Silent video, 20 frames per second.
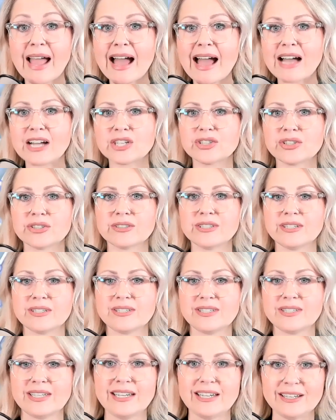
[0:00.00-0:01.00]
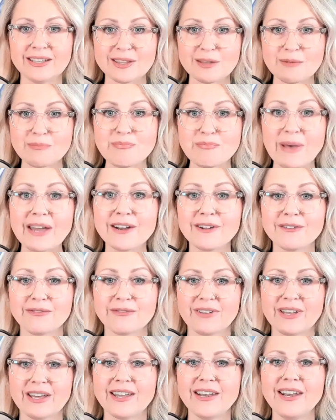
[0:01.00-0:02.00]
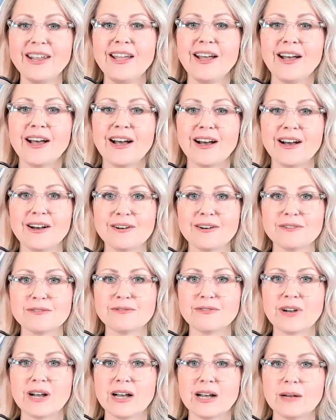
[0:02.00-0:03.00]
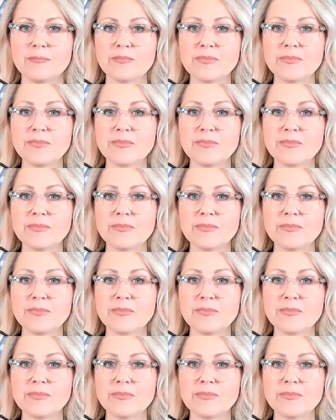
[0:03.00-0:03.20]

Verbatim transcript: actually seeing the benefit of um,